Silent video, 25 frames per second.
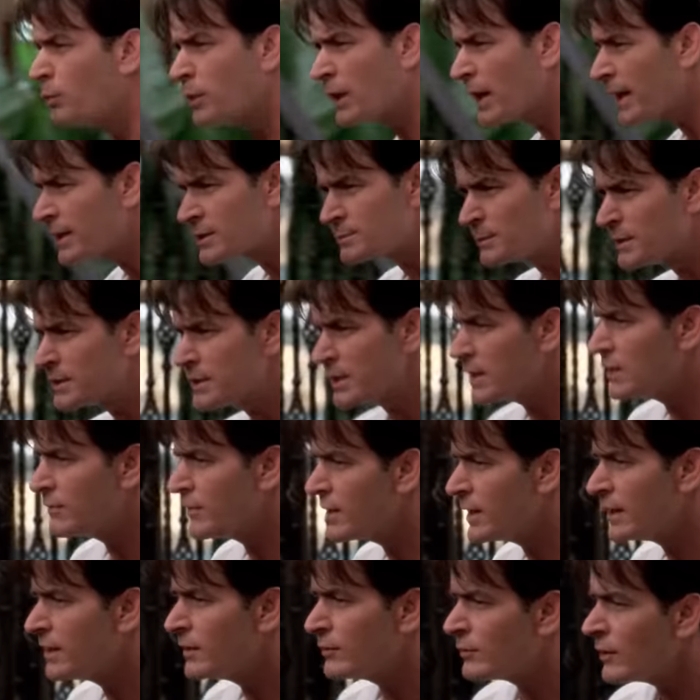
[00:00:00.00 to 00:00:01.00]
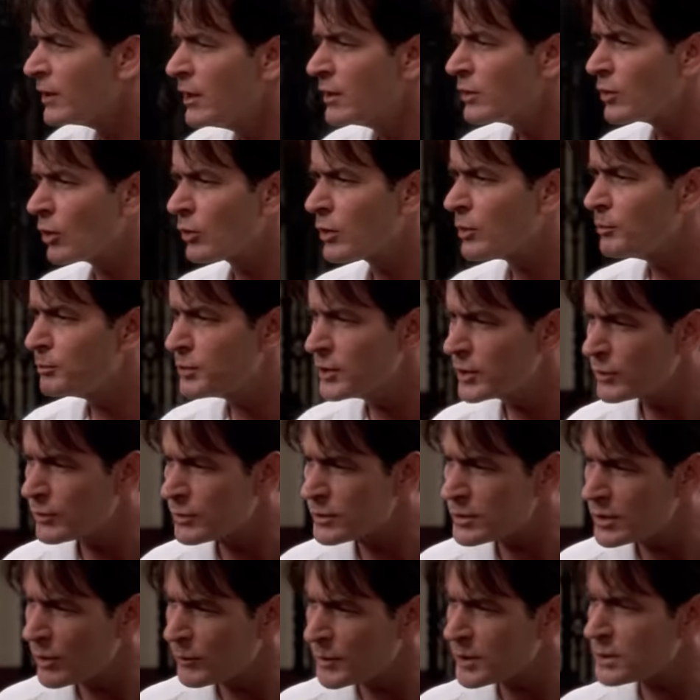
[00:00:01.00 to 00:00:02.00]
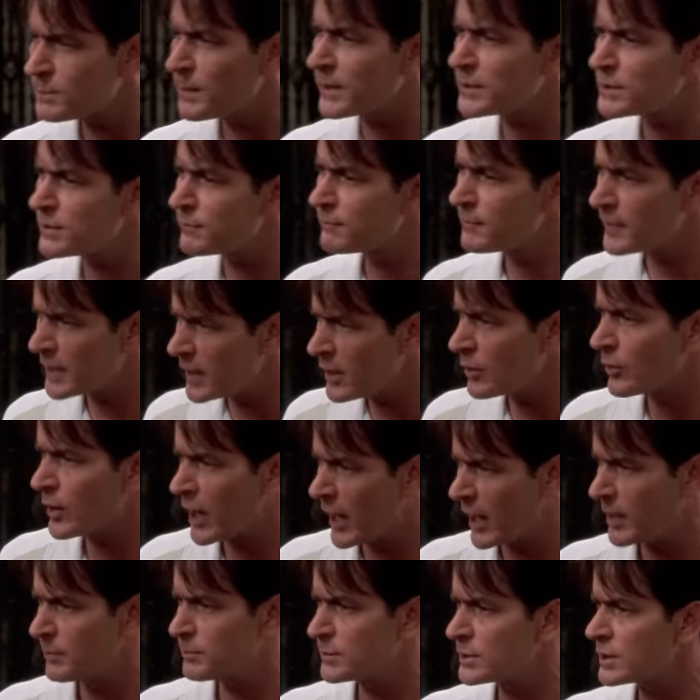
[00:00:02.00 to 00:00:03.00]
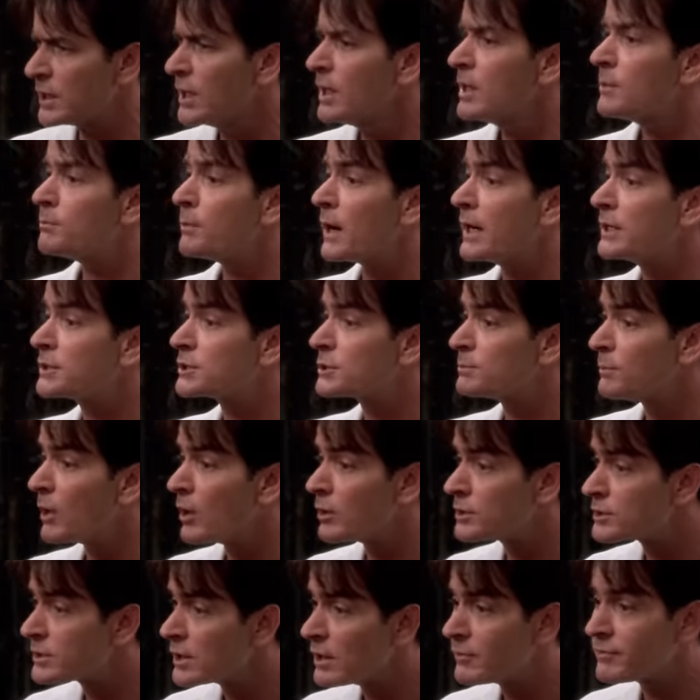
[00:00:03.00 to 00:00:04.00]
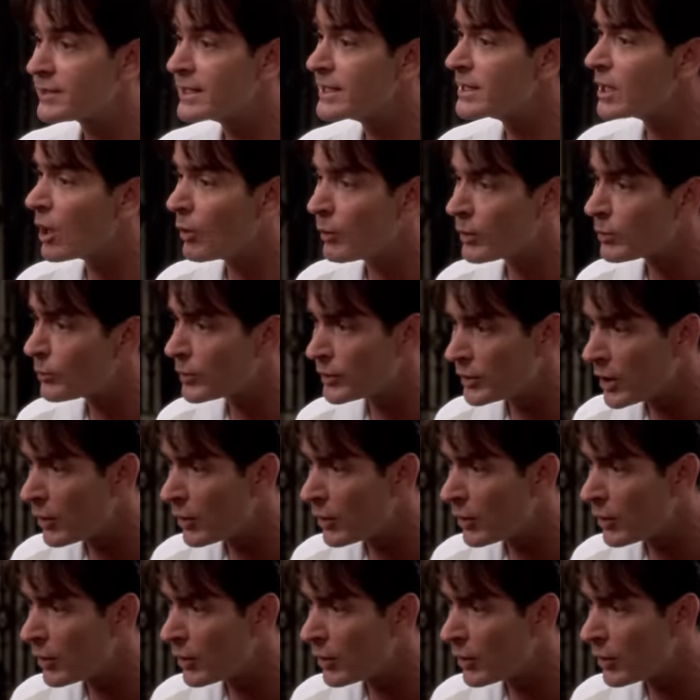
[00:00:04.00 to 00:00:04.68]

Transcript: plasma TVs, no computers, no expensive video games. Buy small stuff that no one will